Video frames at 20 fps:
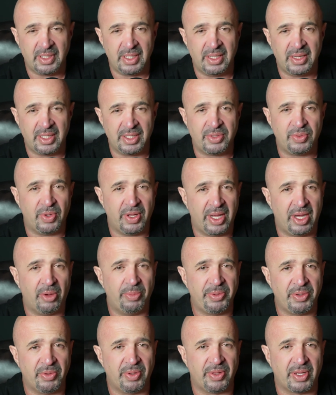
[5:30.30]
this will
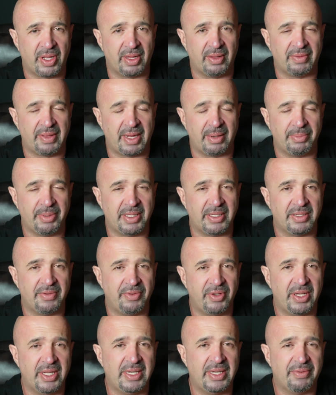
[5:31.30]
help you with all of that because if
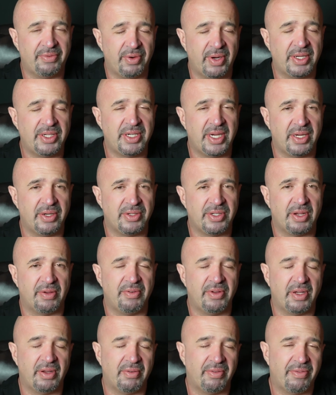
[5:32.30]
you can differentiate yourself,
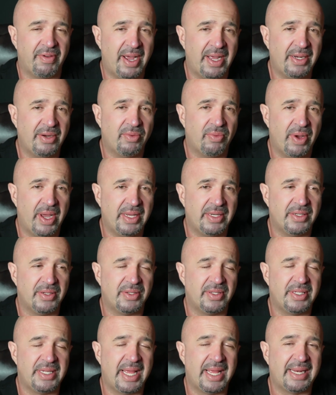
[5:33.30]
you can find a way to
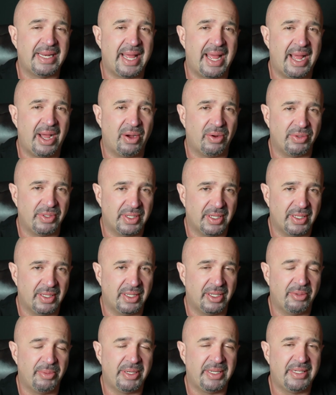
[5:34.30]
stand out a
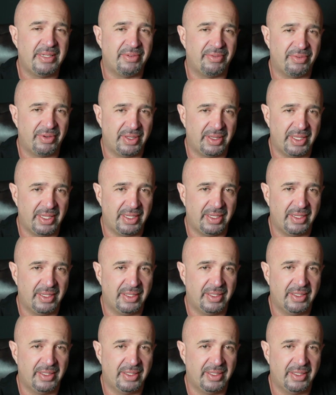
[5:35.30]
little bit differently